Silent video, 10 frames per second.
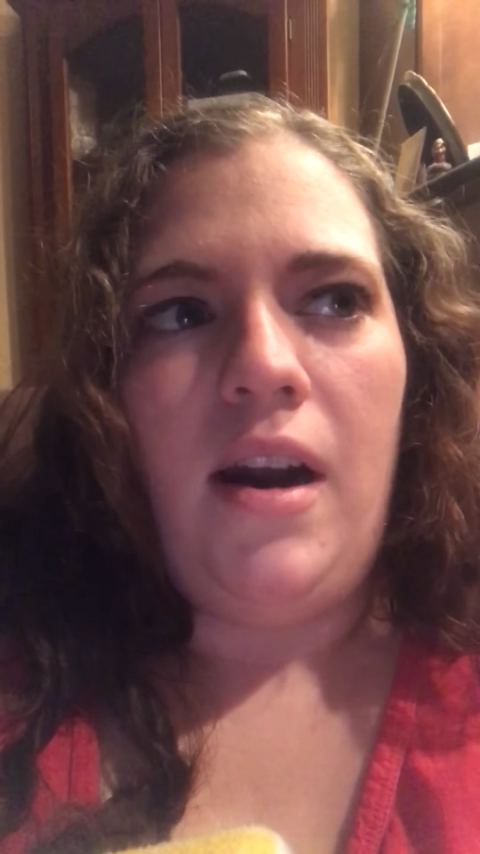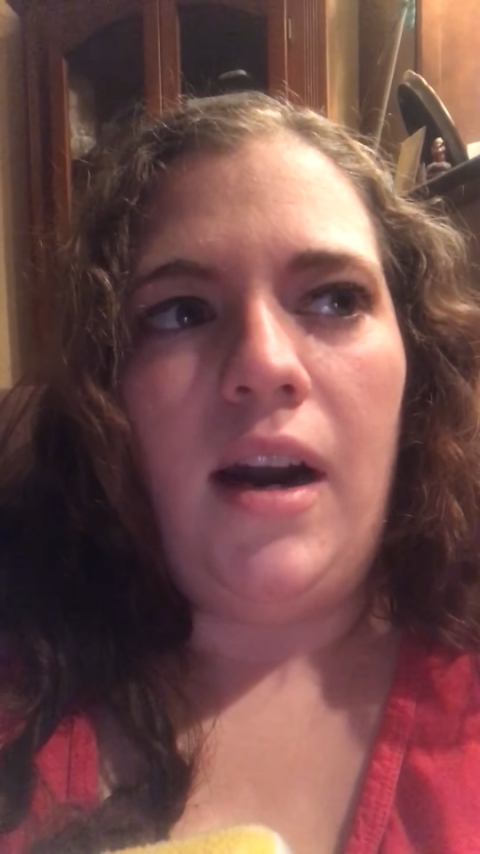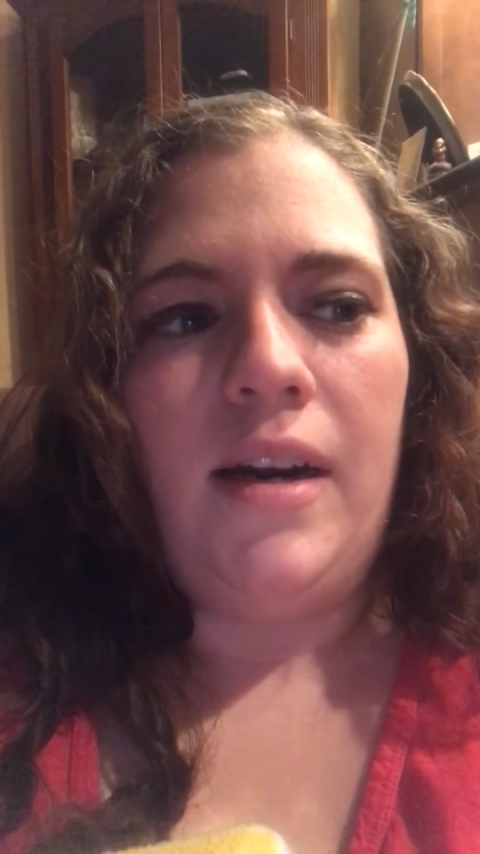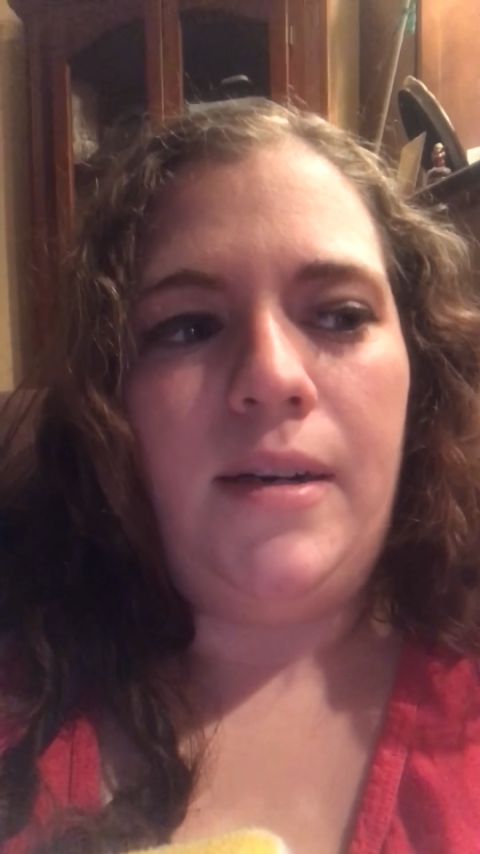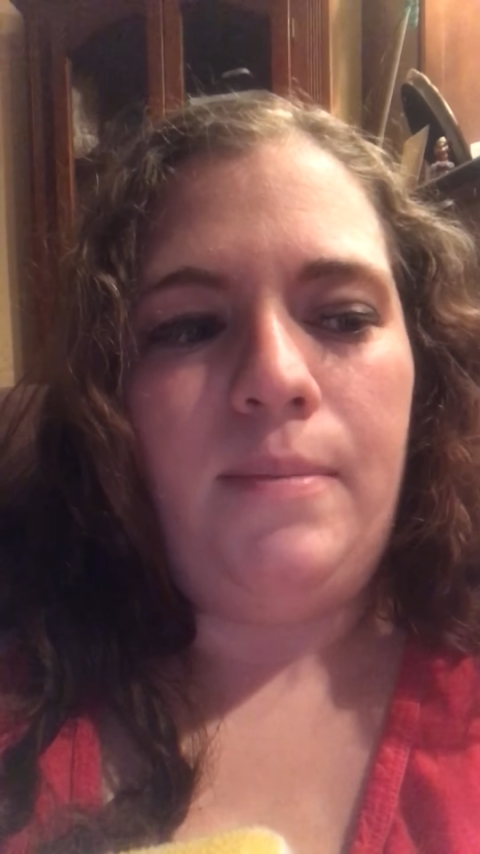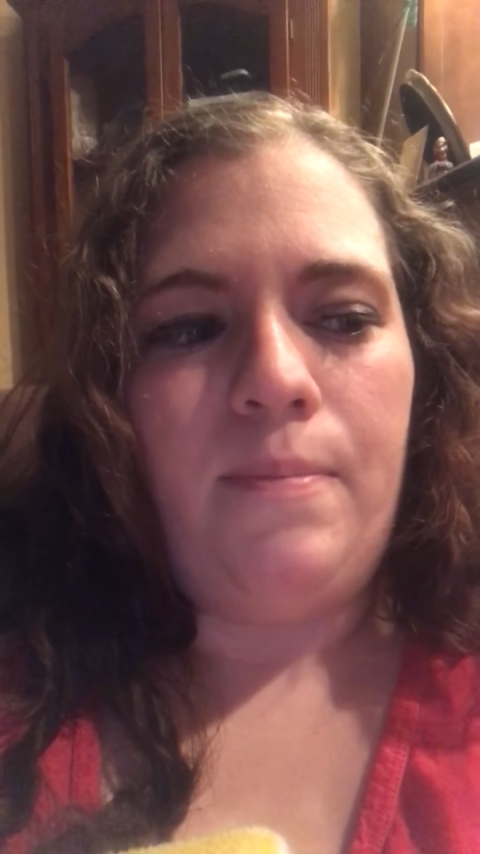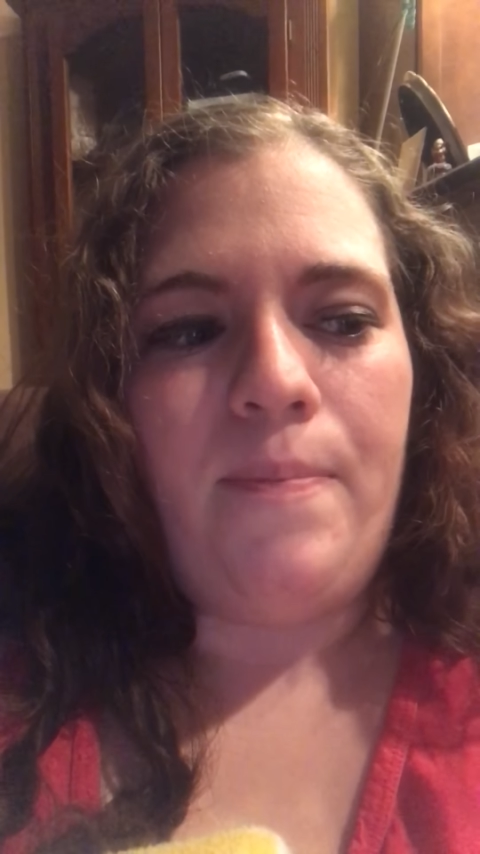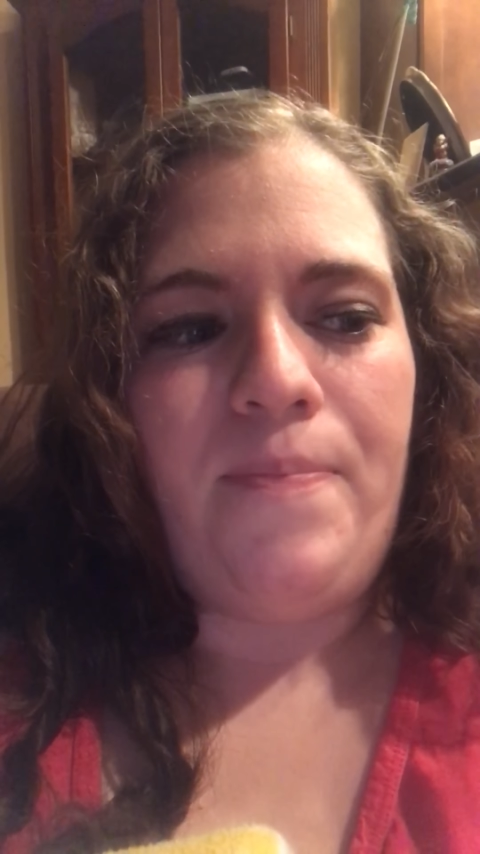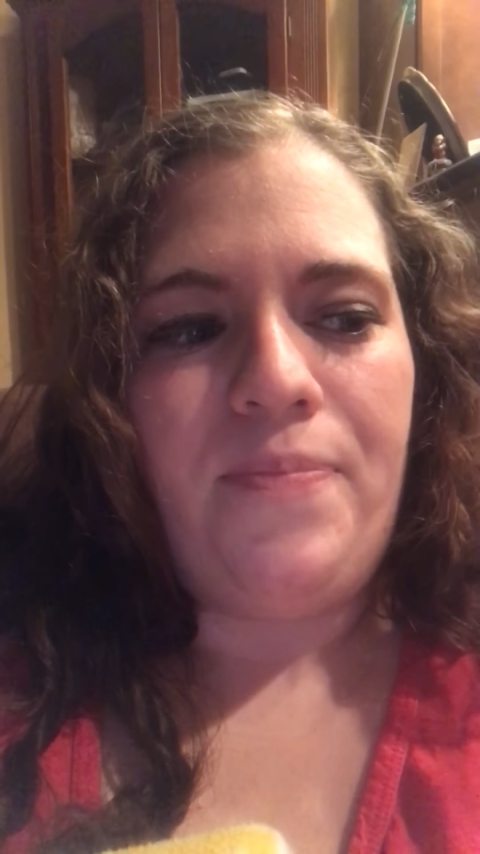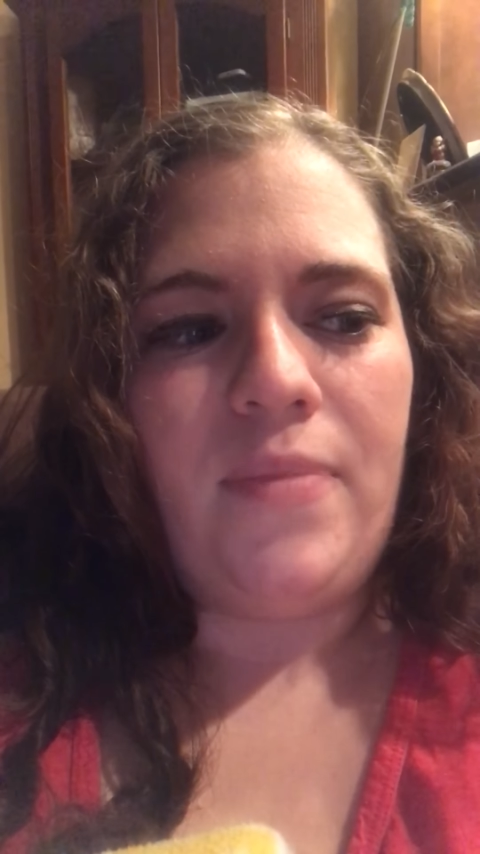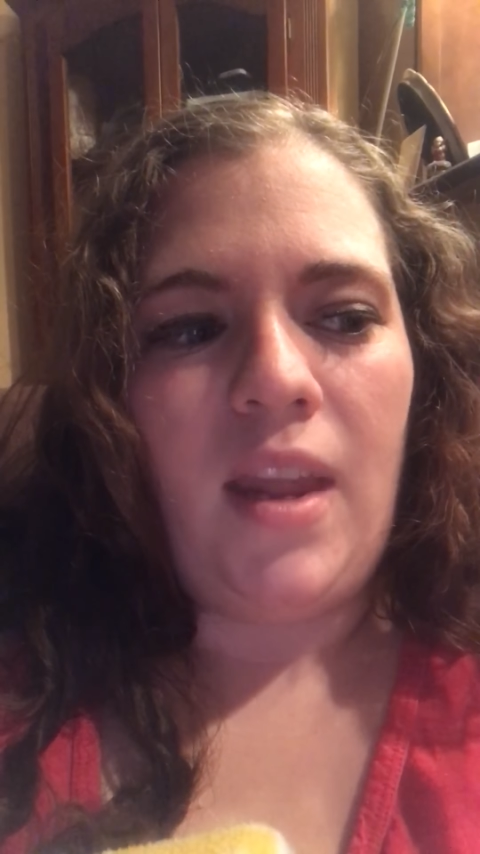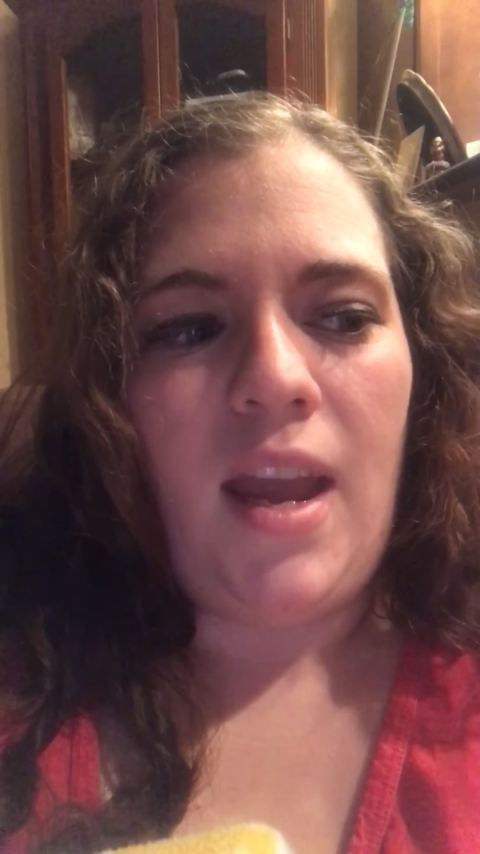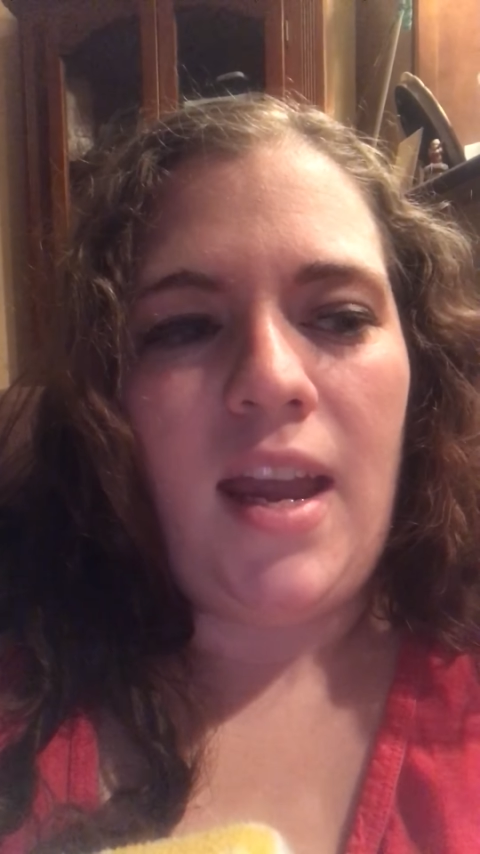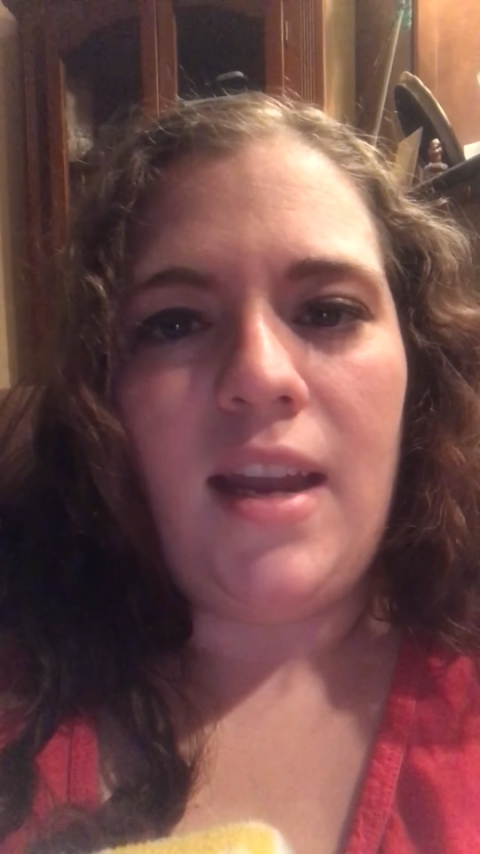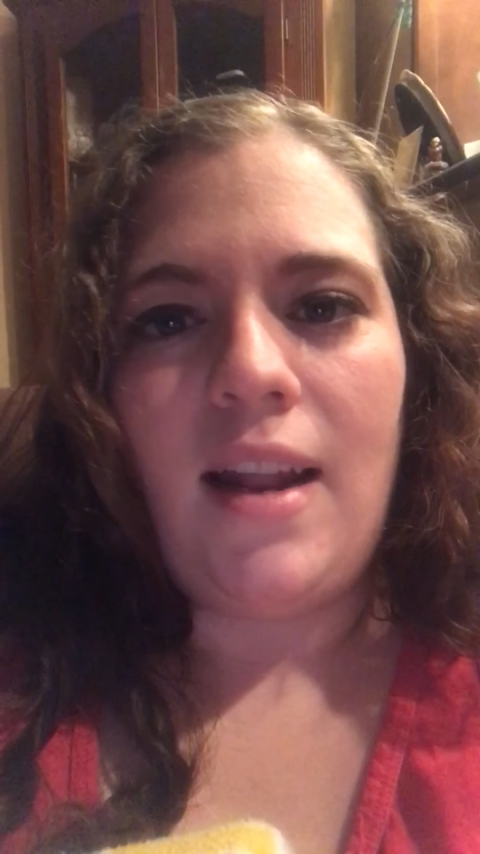Um,
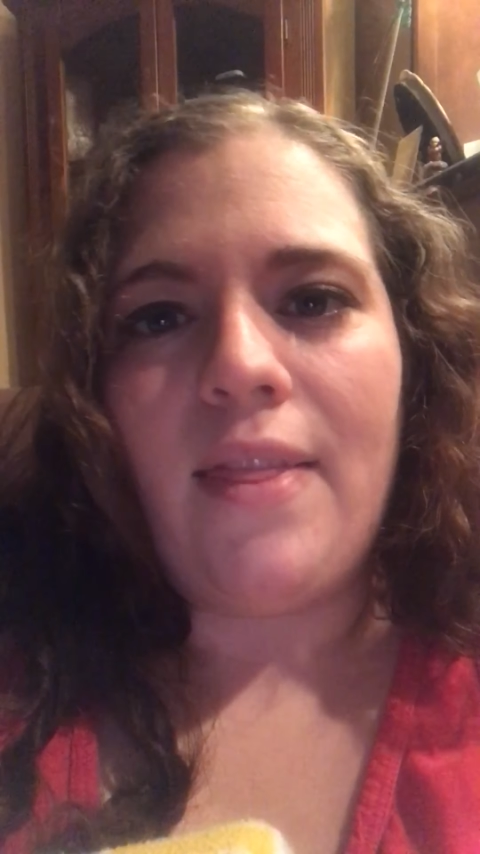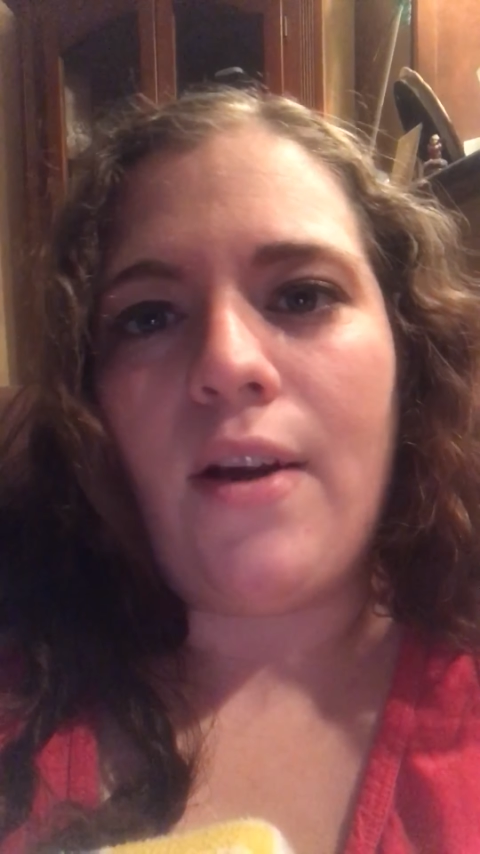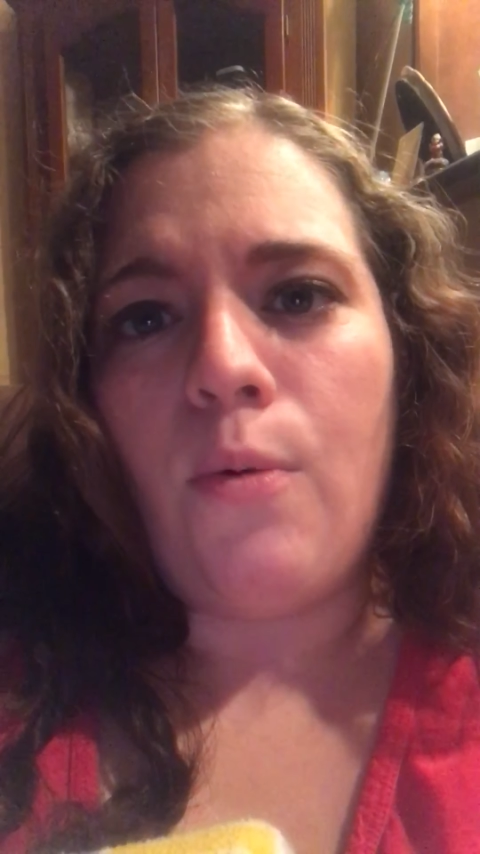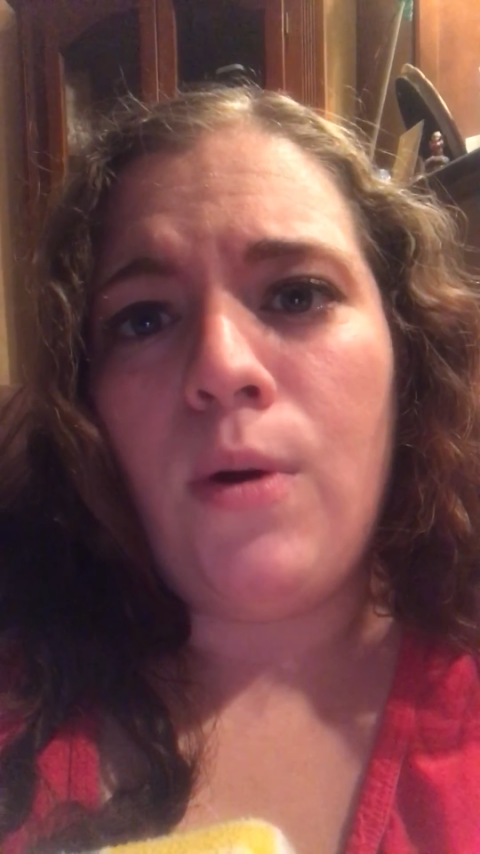and I thought,